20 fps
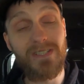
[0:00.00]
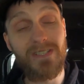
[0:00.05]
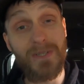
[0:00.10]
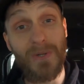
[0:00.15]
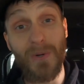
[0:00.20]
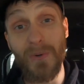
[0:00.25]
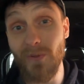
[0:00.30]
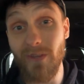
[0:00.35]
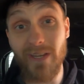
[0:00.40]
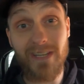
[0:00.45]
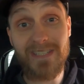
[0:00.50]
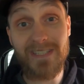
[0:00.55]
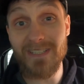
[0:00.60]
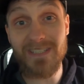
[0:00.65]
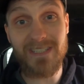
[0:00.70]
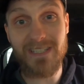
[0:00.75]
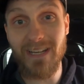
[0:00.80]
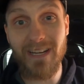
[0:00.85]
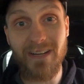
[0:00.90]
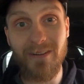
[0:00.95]
So that's
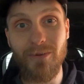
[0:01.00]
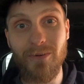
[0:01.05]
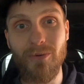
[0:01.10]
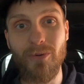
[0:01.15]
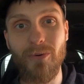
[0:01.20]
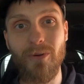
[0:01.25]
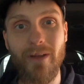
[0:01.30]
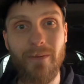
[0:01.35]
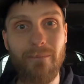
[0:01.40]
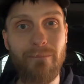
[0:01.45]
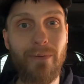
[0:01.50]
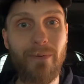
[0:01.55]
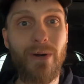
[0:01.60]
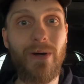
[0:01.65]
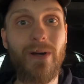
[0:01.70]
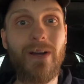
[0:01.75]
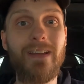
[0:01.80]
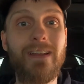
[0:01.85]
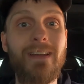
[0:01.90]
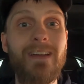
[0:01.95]
exactly what I
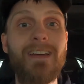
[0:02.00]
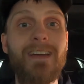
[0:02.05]
bought.